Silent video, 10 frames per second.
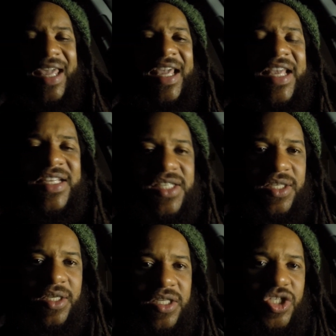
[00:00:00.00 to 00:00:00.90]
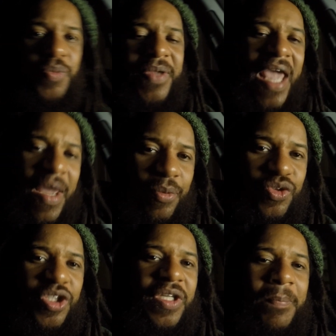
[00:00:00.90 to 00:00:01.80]
is to be able
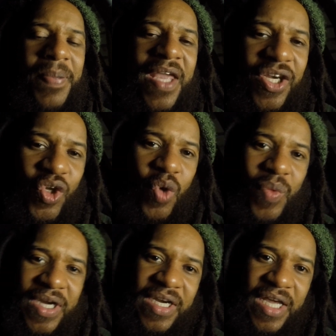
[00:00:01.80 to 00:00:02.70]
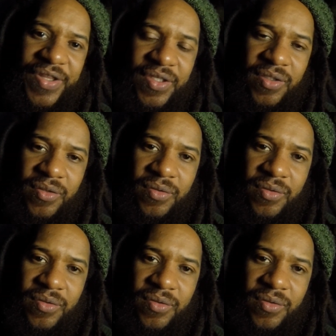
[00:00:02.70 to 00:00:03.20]
to depend on one another.